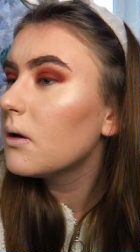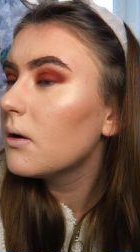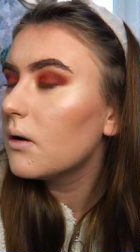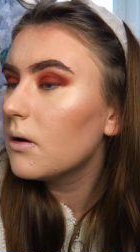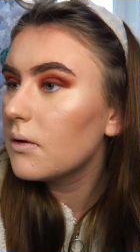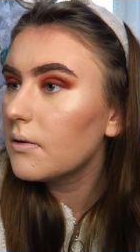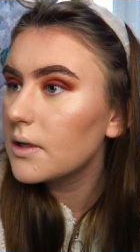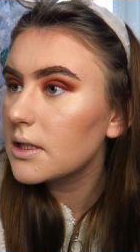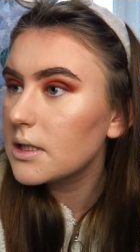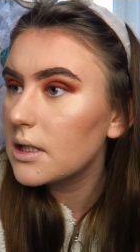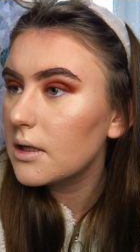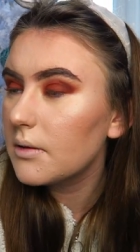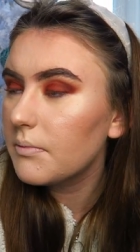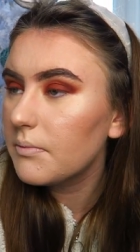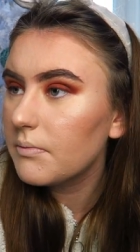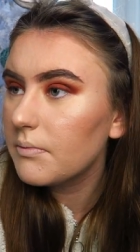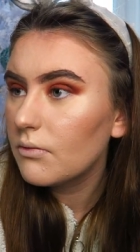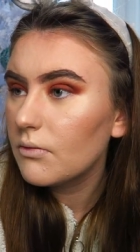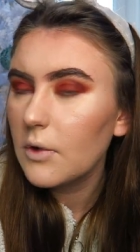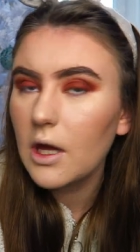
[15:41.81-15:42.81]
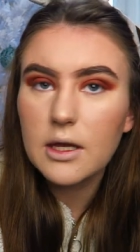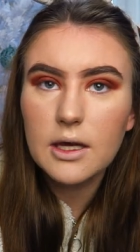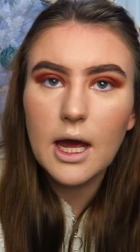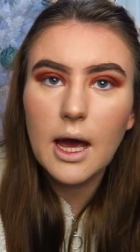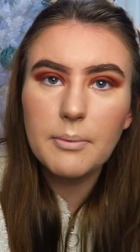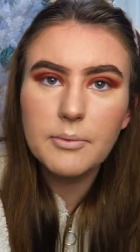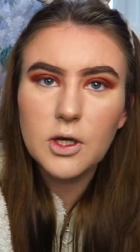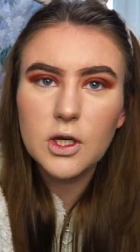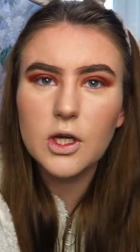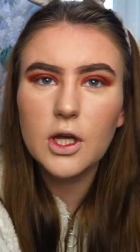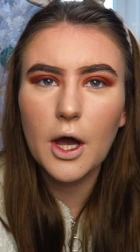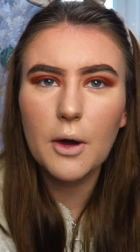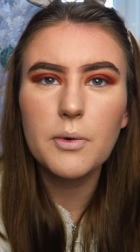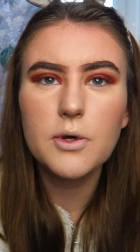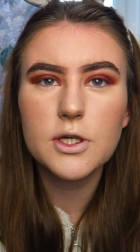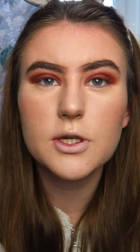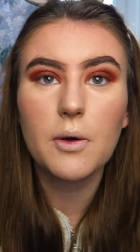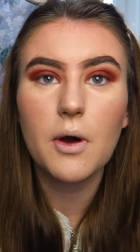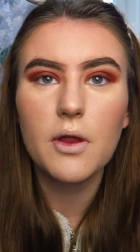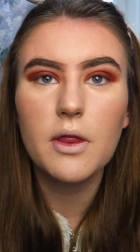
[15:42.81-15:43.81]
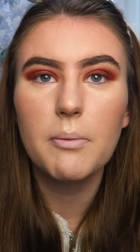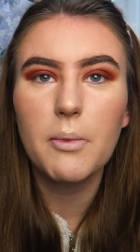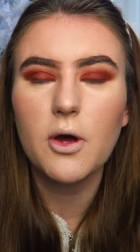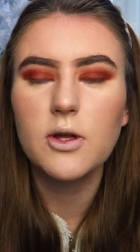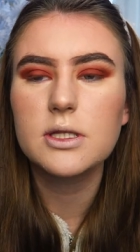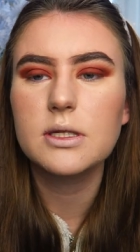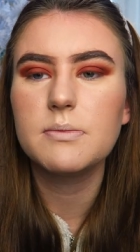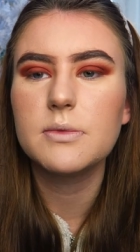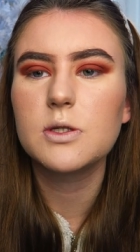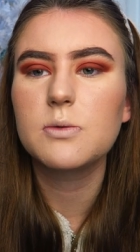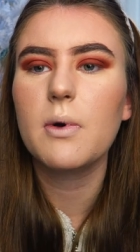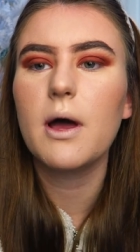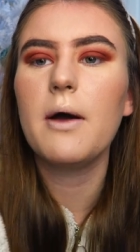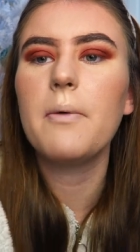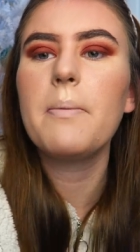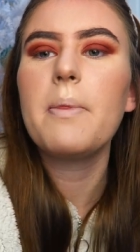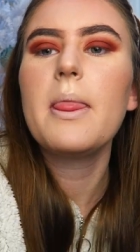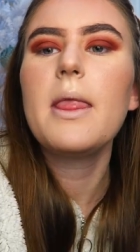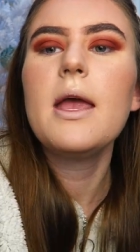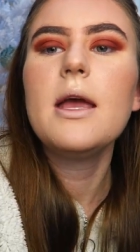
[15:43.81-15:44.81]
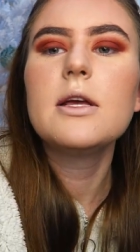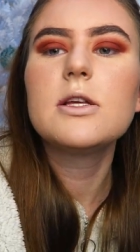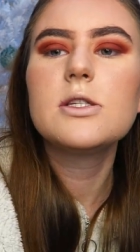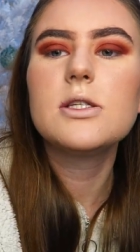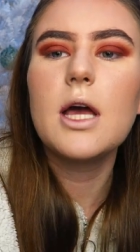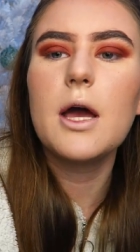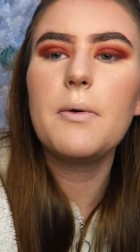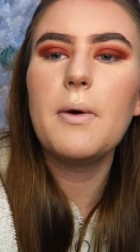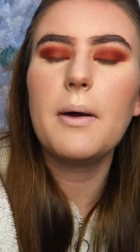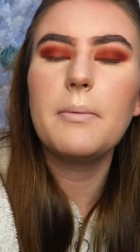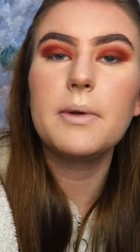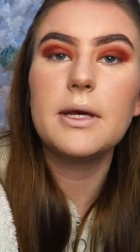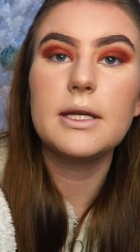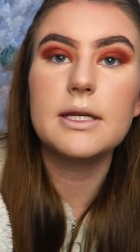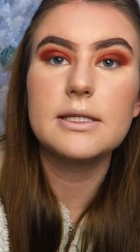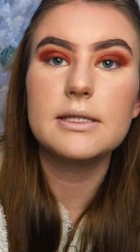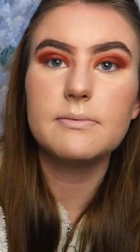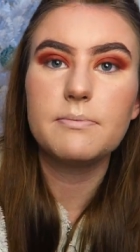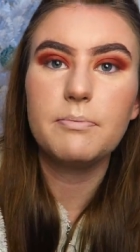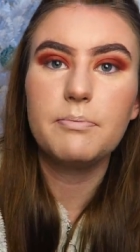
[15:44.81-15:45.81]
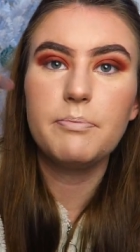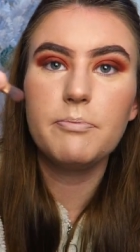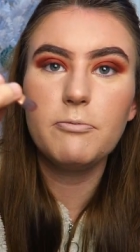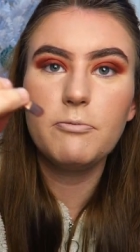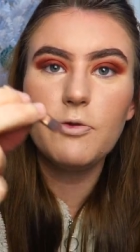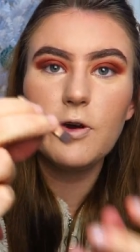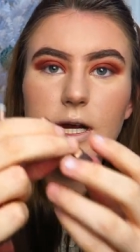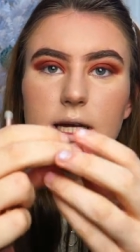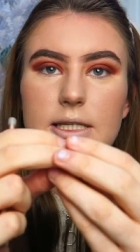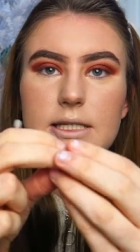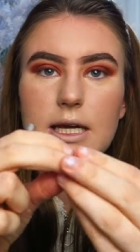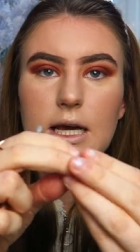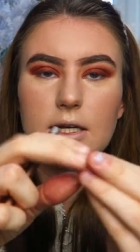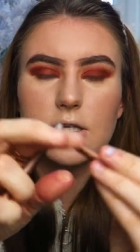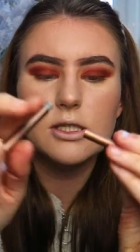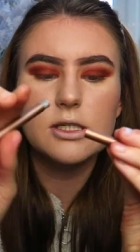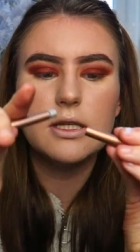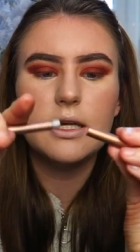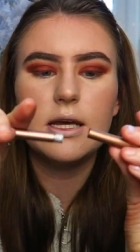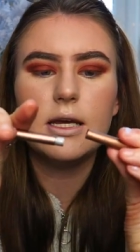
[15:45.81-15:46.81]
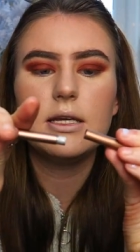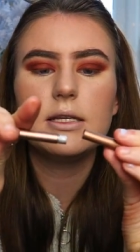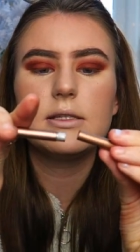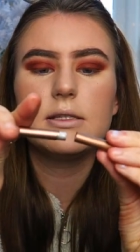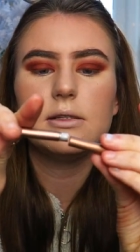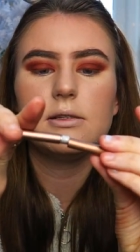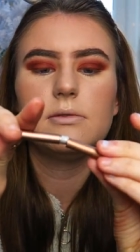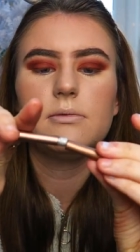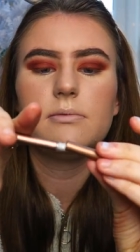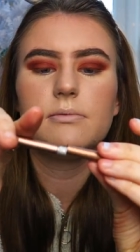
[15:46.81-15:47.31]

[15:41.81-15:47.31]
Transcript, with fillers: Or is it? And now I'm going to go and do it on the bottom as well. So I'm going to reattach this